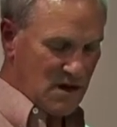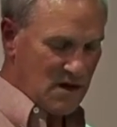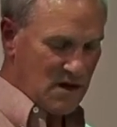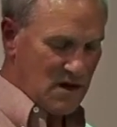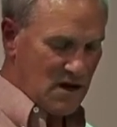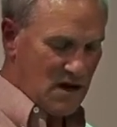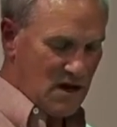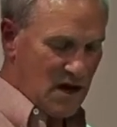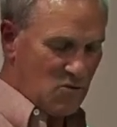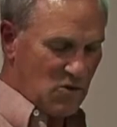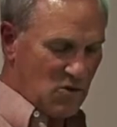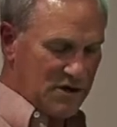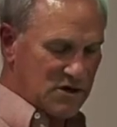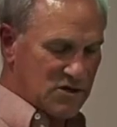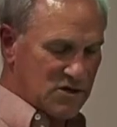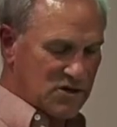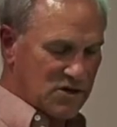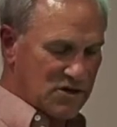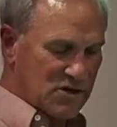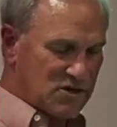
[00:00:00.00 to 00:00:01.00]
I want to
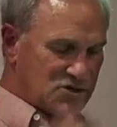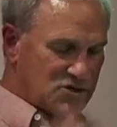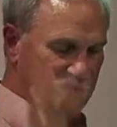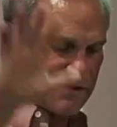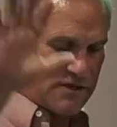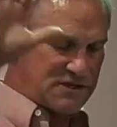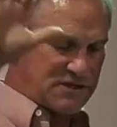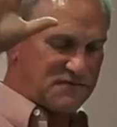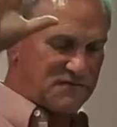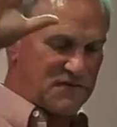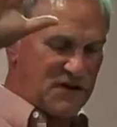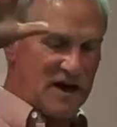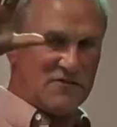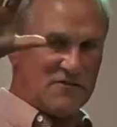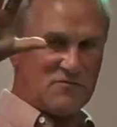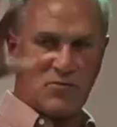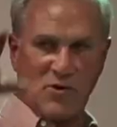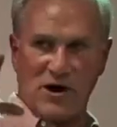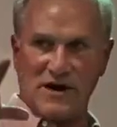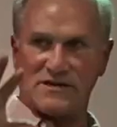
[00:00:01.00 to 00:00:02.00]
encourage you these five
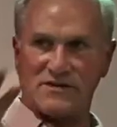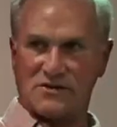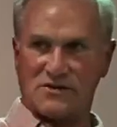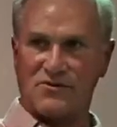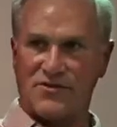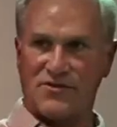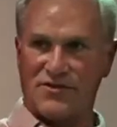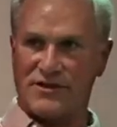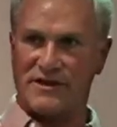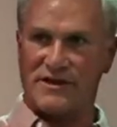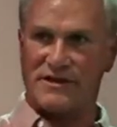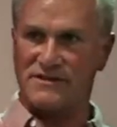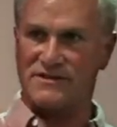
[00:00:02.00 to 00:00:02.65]
practical things to